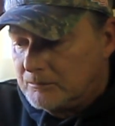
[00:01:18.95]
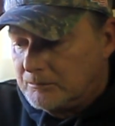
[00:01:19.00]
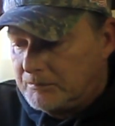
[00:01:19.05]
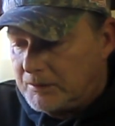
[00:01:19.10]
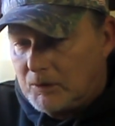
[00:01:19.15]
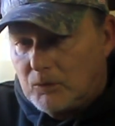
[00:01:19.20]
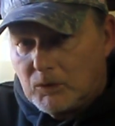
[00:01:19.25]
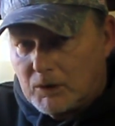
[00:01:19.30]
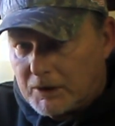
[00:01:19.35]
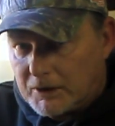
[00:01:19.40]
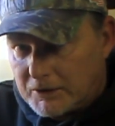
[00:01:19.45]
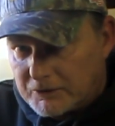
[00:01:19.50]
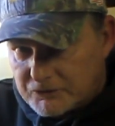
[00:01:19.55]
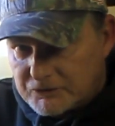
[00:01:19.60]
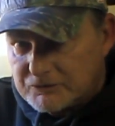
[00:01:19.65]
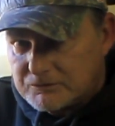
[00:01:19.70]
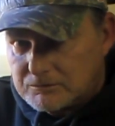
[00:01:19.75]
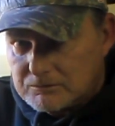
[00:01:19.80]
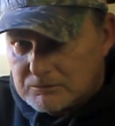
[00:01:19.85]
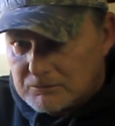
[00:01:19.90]
but we're going to
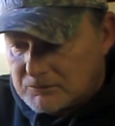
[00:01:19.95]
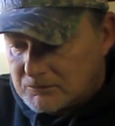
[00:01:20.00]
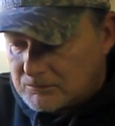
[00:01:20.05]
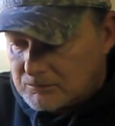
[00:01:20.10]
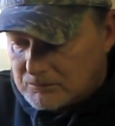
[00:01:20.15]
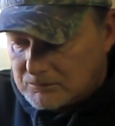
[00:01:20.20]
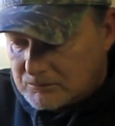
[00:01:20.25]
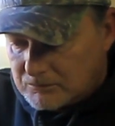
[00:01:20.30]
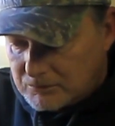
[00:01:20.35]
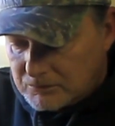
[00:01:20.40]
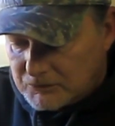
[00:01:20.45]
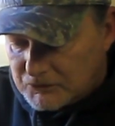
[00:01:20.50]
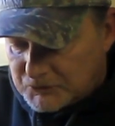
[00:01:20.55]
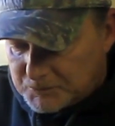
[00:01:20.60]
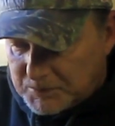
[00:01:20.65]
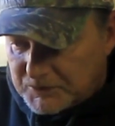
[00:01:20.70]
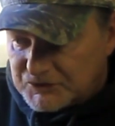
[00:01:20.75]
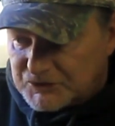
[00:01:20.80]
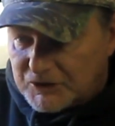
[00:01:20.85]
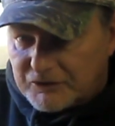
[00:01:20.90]

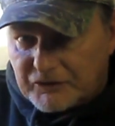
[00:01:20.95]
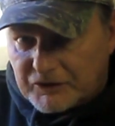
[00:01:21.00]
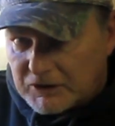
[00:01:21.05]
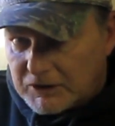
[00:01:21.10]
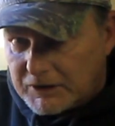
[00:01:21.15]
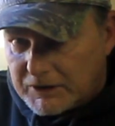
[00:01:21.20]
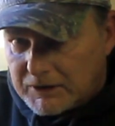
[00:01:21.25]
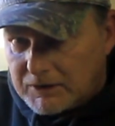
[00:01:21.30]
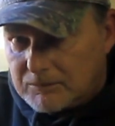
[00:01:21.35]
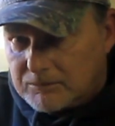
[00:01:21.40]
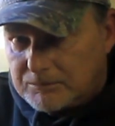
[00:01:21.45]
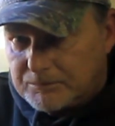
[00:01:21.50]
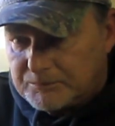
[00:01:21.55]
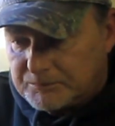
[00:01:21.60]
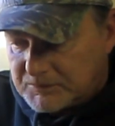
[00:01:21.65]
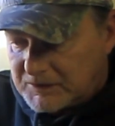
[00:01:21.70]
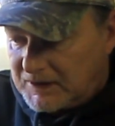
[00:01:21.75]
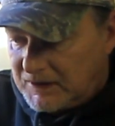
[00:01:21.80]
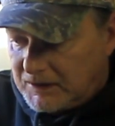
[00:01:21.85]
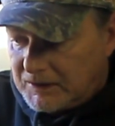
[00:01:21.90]
specifically
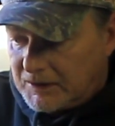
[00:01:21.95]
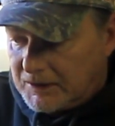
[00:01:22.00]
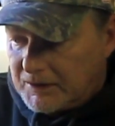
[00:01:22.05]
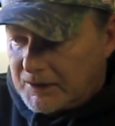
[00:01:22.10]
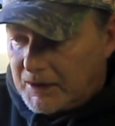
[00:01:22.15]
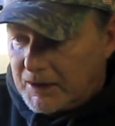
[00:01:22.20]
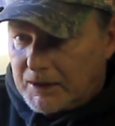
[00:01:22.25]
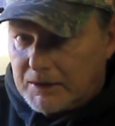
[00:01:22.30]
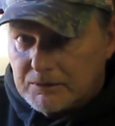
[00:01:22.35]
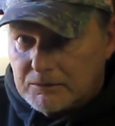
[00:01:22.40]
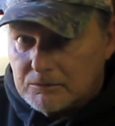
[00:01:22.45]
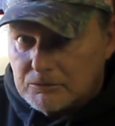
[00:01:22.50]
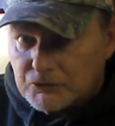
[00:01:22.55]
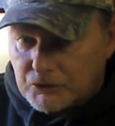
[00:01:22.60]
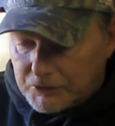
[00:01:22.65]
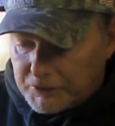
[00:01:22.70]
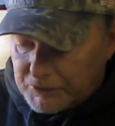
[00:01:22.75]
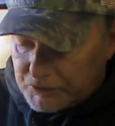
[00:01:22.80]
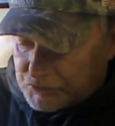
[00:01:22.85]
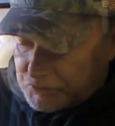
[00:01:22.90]
keying in on
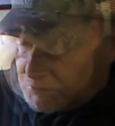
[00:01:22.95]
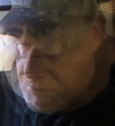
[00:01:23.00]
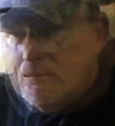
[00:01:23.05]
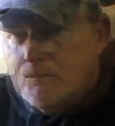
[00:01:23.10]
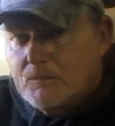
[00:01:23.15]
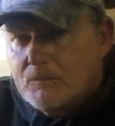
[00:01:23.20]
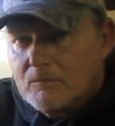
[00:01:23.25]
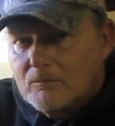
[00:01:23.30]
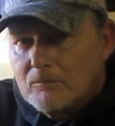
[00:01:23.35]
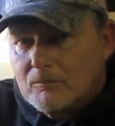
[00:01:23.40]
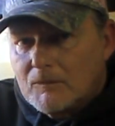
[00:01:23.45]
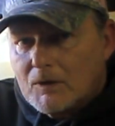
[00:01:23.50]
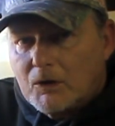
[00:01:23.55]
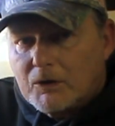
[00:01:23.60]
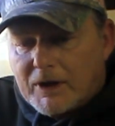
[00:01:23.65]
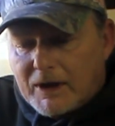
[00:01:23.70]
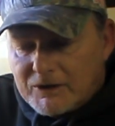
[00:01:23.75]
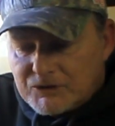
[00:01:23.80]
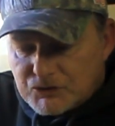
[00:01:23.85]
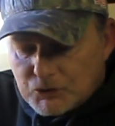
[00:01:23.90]
traditional.
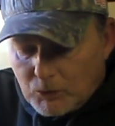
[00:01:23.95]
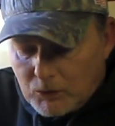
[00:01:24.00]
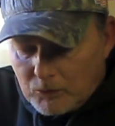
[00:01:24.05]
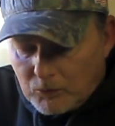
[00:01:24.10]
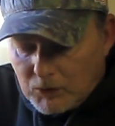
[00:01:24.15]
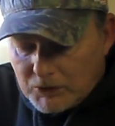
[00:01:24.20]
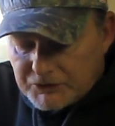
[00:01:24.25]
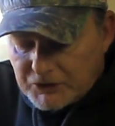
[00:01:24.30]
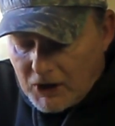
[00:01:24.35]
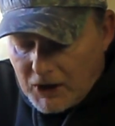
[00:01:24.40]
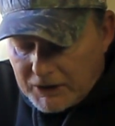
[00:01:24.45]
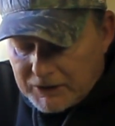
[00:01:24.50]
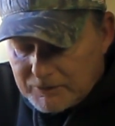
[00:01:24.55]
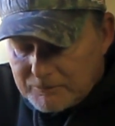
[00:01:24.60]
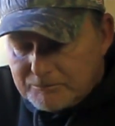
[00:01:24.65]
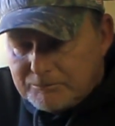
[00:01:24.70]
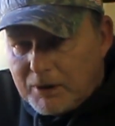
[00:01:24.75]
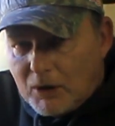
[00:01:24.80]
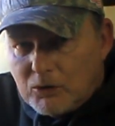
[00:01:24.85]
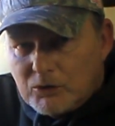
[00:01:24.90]
Okay, so when we're
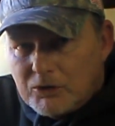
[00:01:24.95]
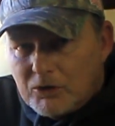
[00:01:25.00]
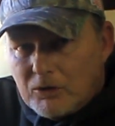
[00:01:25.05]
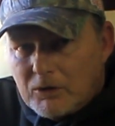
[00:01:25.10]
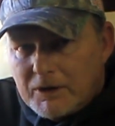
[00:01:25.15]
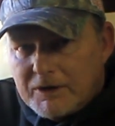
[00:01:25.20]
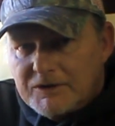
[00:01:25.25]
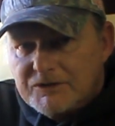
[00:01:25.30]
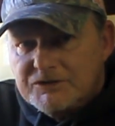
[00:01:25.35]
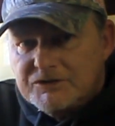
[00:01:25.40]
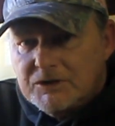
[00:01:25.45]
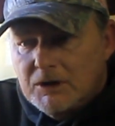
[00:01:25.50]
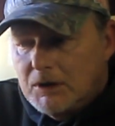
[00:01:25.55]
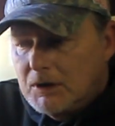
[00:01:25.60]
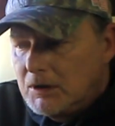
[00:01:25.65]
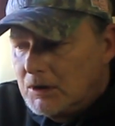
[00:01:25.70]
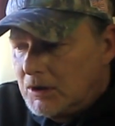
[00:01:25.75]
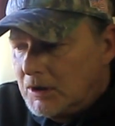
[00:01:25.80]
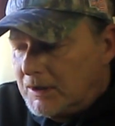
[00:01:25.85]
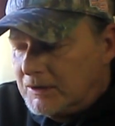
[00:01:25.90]
talking bow noise
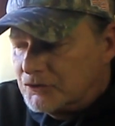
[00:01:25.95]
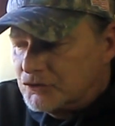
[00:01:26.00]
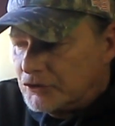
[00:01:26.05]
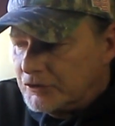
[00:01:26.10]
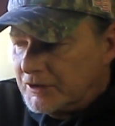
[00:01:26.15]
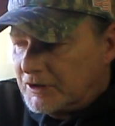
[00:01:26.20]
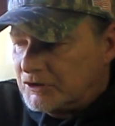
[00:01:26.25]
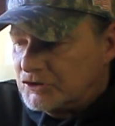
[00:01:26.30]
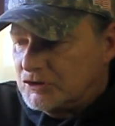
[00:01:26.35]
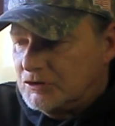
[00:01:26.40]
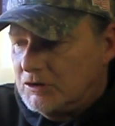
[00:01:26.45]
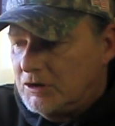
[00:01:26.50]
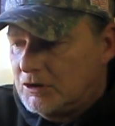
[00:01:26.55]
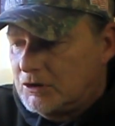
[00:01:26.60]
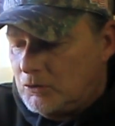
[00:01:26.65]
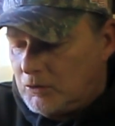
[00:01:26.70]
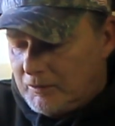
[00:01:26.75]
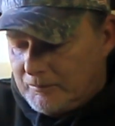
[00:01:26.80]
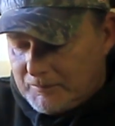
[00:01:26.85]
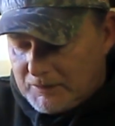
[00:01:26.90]
in traditional
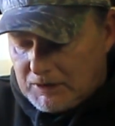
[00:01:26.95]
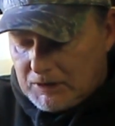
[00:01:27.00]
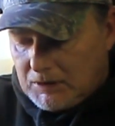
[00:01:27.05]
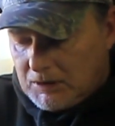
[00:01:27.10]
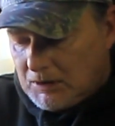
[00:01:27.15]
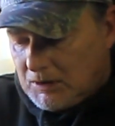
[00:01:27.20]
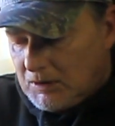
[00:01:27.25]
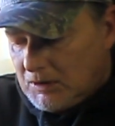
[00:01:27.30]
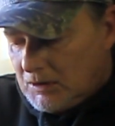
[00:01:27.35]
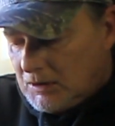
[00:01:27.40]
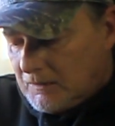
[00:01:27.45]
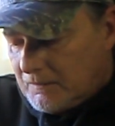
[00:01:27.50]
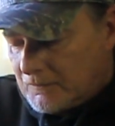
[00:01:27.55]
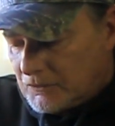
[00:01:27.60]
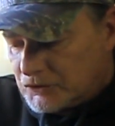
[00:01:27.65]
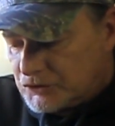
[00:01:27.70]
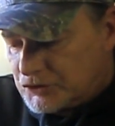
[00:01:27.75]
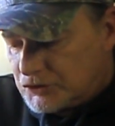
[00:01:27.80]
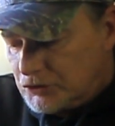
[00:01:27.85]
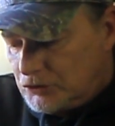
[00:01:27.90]
equipment,
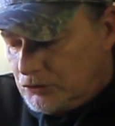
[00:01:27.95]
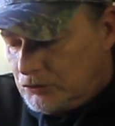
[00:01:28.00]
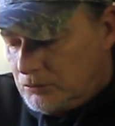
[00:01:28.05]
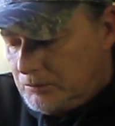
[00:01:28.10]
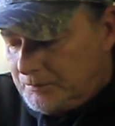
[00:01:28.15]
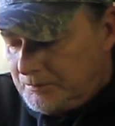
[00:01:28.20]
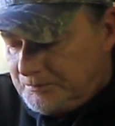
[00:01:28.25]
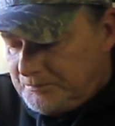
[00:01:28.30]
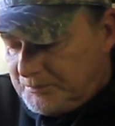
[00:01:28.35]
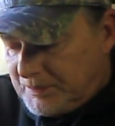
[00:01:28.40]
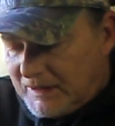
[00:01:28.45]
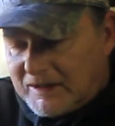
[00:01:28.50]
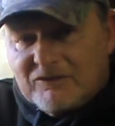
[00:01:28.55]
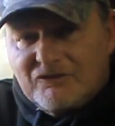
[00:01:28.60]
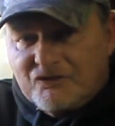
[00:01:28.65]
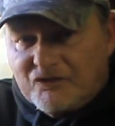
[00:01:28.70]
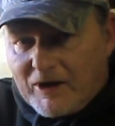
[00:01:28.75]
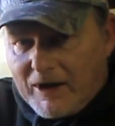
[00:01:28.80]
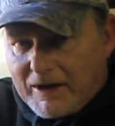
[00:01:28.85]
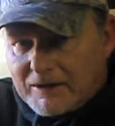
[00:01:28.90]
there's two big
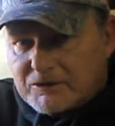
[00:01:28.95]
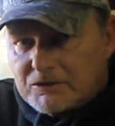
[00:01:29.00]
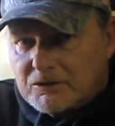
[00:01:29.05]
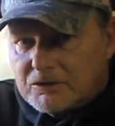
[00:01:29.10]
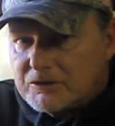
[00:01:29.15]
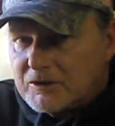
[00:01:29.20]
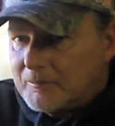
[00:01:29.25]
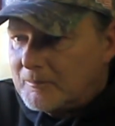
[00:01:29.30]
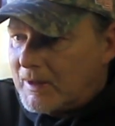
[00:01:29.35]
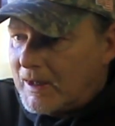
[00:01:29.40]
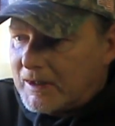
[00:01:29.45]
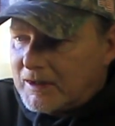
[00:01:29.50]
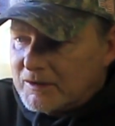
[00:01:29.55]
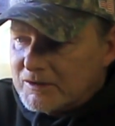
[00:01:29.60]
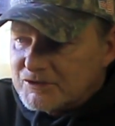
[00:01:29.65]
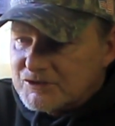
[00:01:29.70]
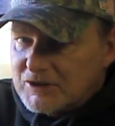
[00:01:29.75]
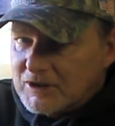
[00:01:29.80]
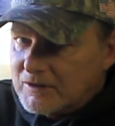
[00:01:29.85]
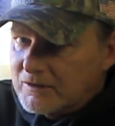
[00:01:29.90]
factors. I'm not going
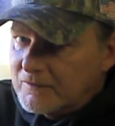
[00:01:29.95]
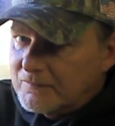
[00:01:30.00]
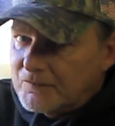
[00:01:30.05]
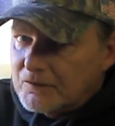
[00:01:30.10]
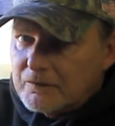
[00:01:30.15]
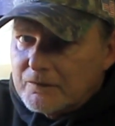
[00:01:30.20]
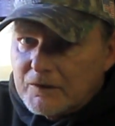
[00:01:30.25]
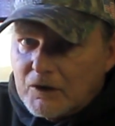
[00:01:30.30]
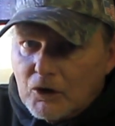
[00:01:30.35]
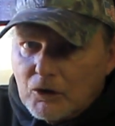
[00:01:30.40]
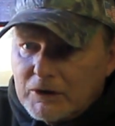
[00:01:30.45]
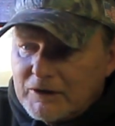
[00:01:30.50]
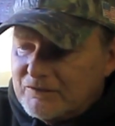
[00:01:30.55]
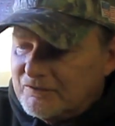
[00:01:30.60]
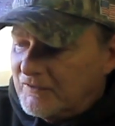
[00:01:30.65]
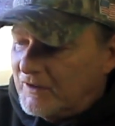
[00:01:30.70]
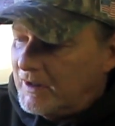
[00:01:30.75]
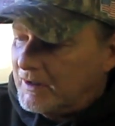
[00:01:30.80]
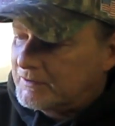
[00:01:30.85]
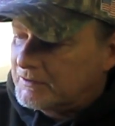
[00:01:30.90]
to say that they're the only
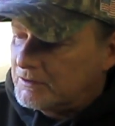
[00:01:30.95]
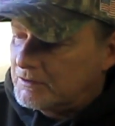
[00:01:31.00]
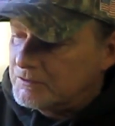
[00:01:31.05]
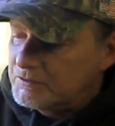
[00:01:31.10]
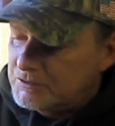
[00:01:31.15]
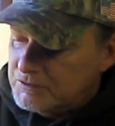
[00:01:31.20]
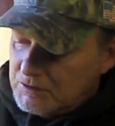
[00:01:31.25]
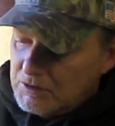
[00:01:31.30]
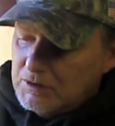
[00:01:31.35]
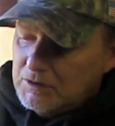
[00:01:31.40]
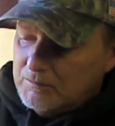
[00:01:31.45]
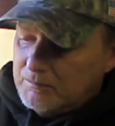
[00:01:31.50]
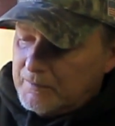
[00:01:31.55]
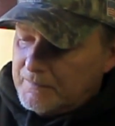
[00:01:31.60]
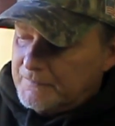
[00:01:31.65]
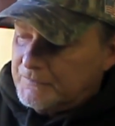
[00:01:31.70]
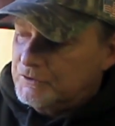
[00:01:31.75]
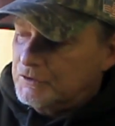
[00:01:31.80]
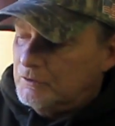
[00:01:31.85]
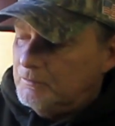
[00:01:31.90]
factors,
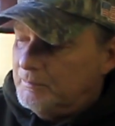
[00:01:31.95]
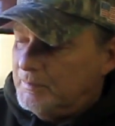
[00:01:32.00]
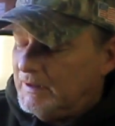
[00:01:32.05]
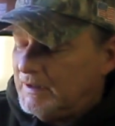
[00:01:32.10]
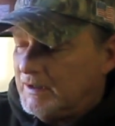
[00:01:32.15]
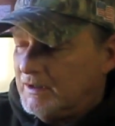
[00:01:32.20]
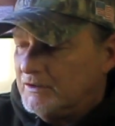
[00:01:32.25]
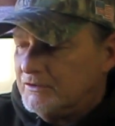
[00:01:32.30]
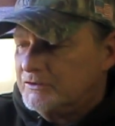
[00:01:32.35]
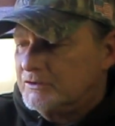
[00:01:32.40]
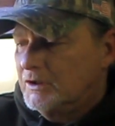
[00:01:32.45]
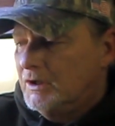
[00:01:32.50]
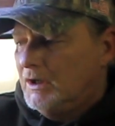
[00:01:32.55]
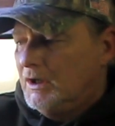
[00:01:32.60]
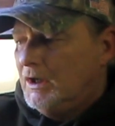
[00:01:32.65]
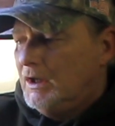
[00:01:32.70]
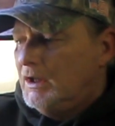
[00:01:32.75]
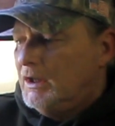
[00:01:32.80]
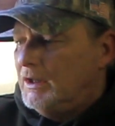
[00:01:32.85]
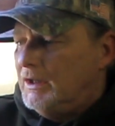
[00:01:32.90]
but the two biggest
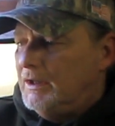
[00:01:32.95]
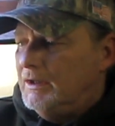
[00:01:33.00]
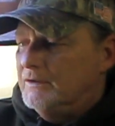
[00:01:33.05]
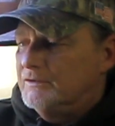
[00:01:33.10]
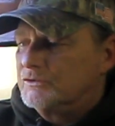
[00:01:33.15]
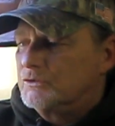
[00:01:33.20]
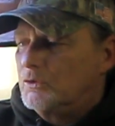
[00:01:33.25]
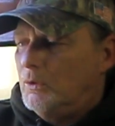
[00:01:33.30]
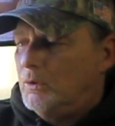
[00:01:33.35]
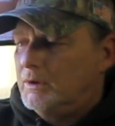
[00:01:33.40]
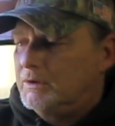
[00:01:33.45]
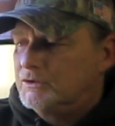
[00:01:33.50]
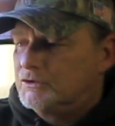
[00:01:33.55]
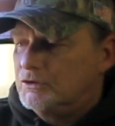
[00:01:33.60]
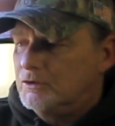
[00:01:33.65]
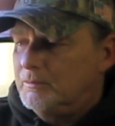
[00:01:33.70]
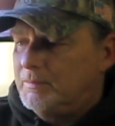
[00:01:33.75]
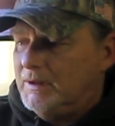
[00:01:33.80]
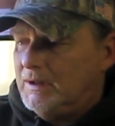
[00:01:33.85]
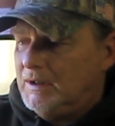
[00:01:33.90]
is going
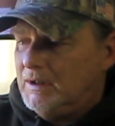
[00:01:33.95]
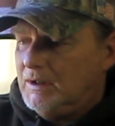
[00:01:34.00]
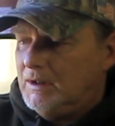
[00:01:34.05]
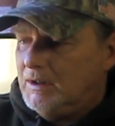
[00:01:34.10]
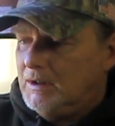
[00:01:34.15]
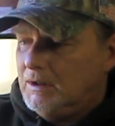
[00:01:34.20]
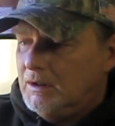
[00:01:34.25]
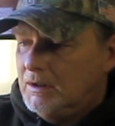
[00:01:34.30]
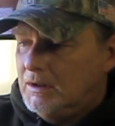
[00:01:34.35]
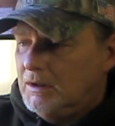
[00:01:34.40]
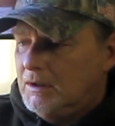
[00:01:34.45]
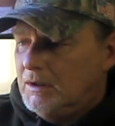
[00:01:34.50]
to be